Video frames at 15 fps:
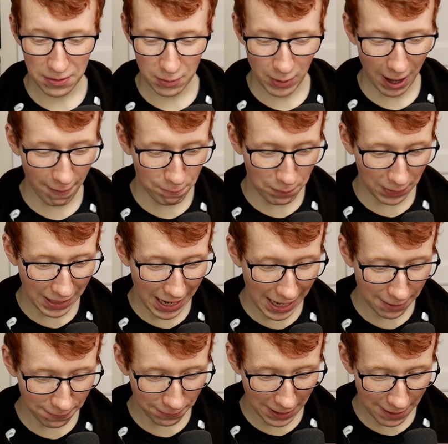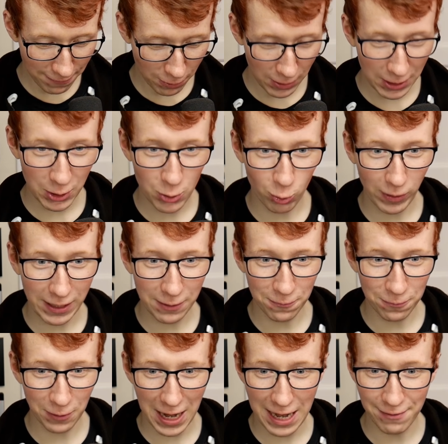That we have black flavor and
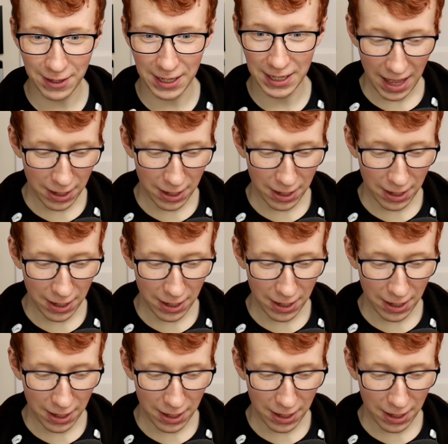green flavor.